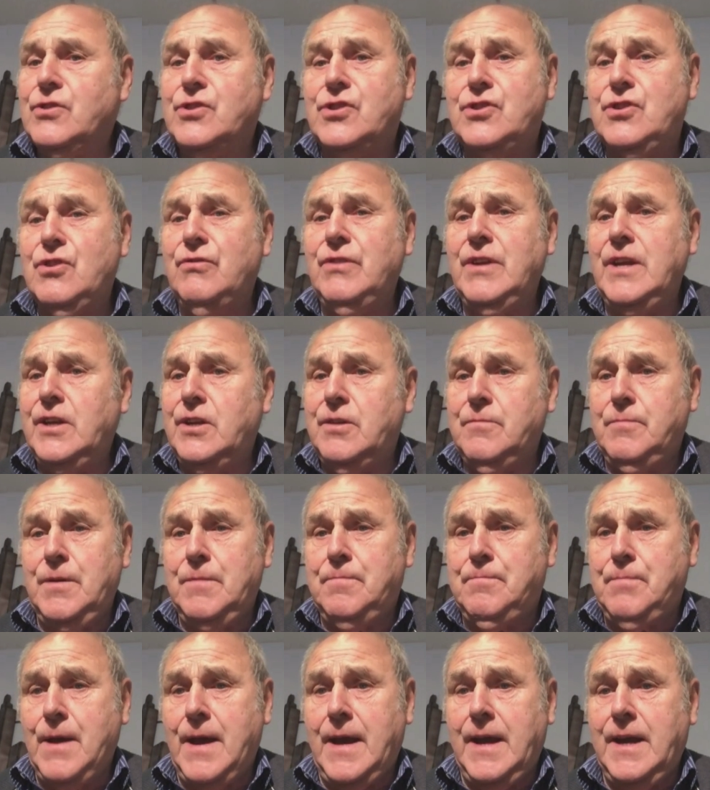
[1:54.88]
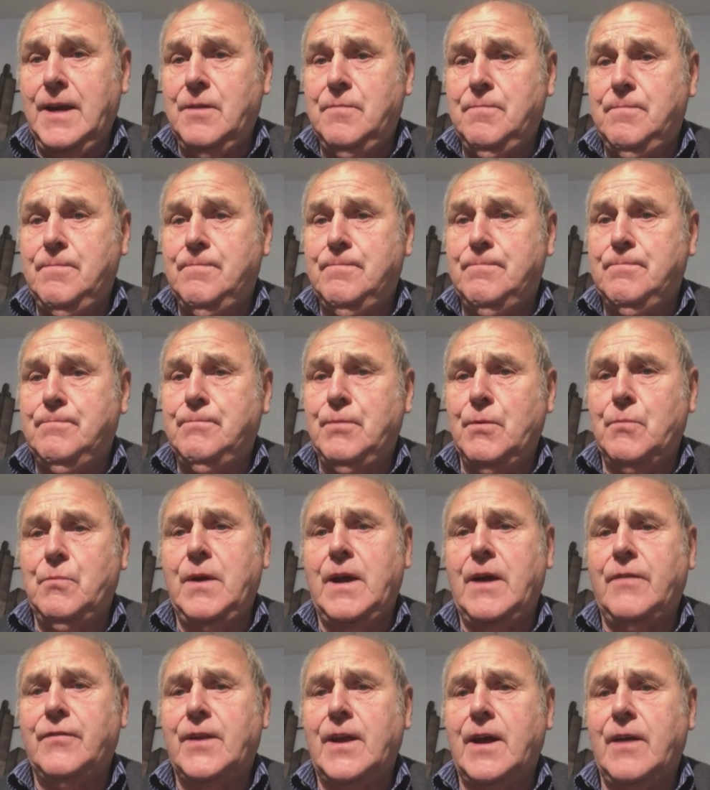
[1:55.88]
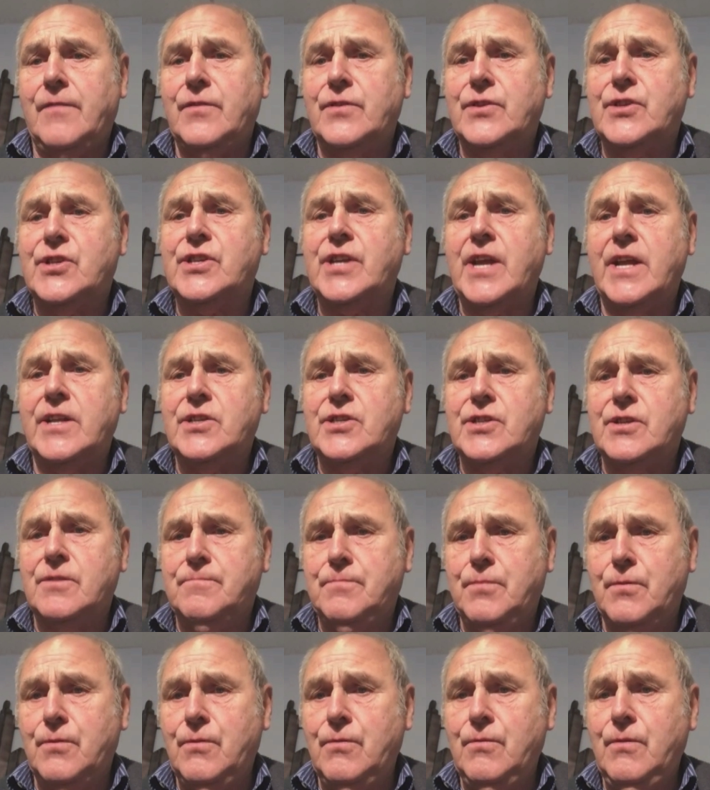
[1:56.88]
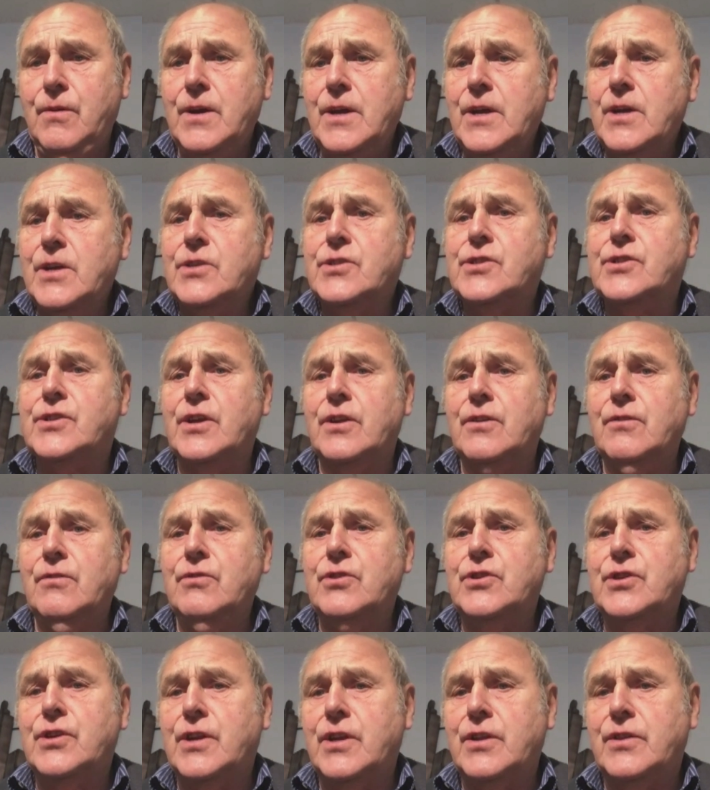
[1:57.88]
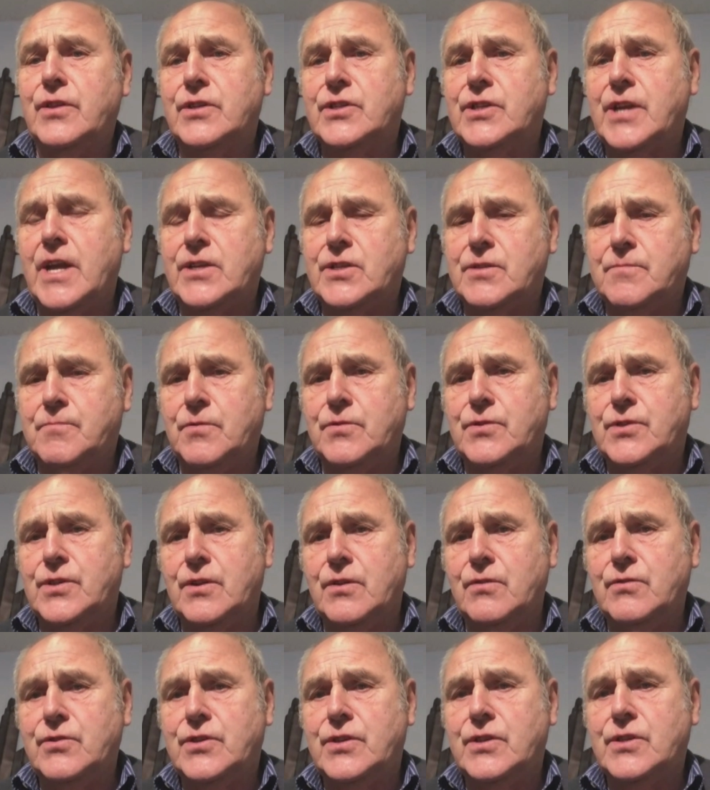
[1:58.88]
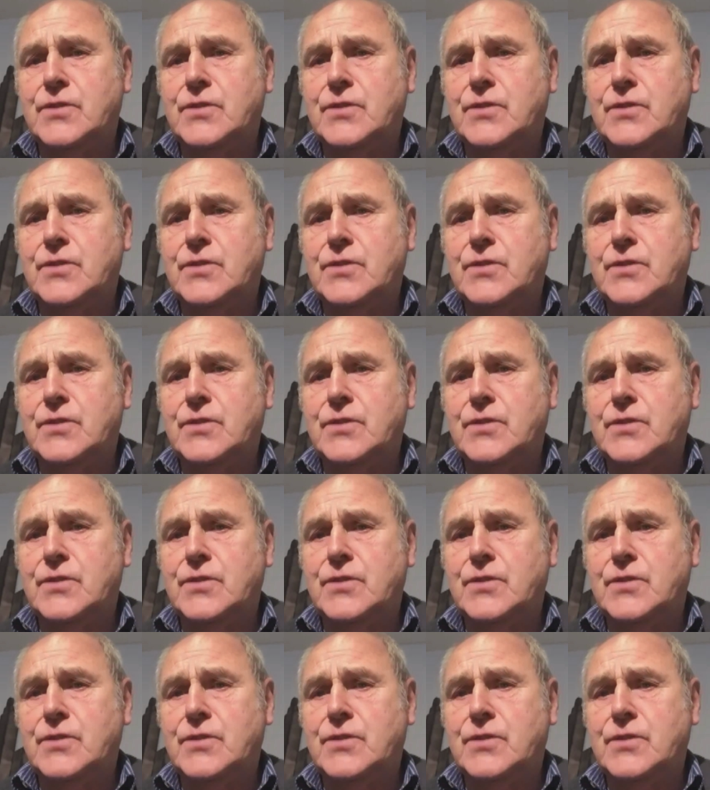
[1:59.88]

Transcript: do need to be paid, but we have to have a sensible solution, and the sensible solution is